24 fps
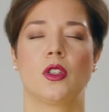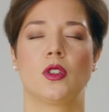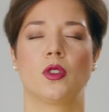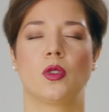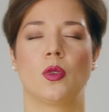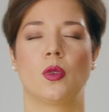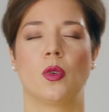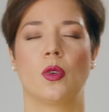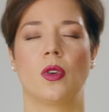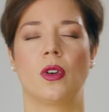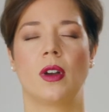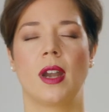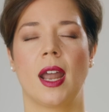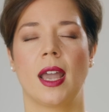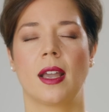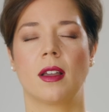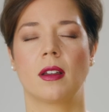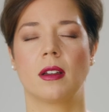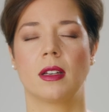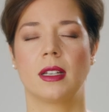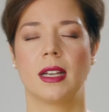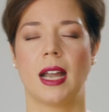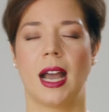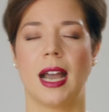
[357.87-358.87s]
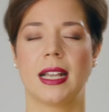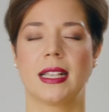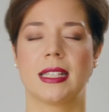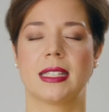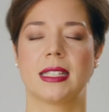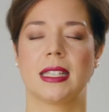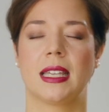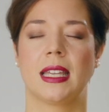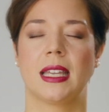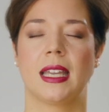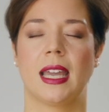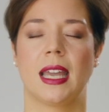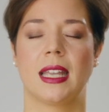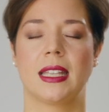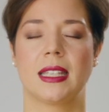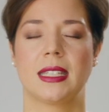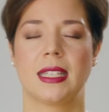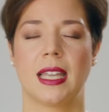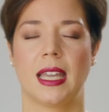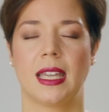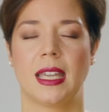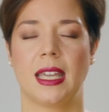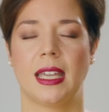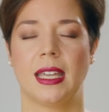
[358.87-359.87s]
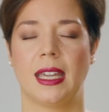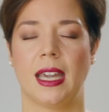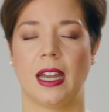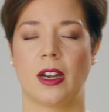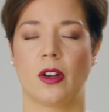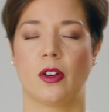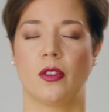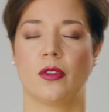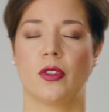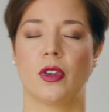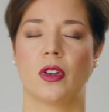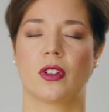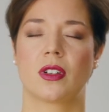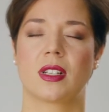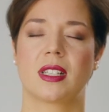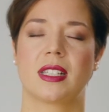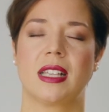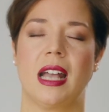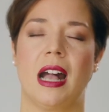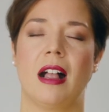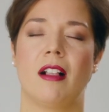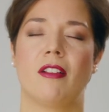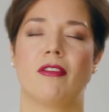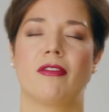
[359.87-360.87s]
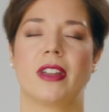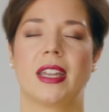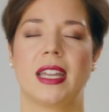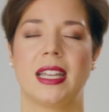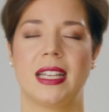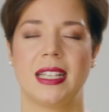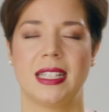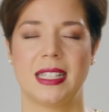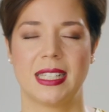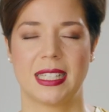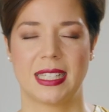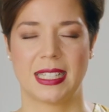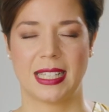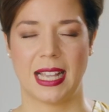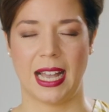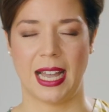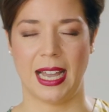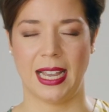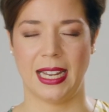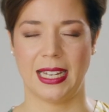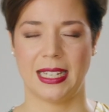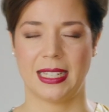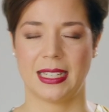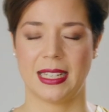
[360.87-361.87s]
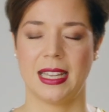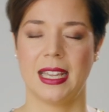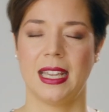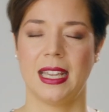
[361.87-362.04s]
to recognizing and taking care of yourself inside.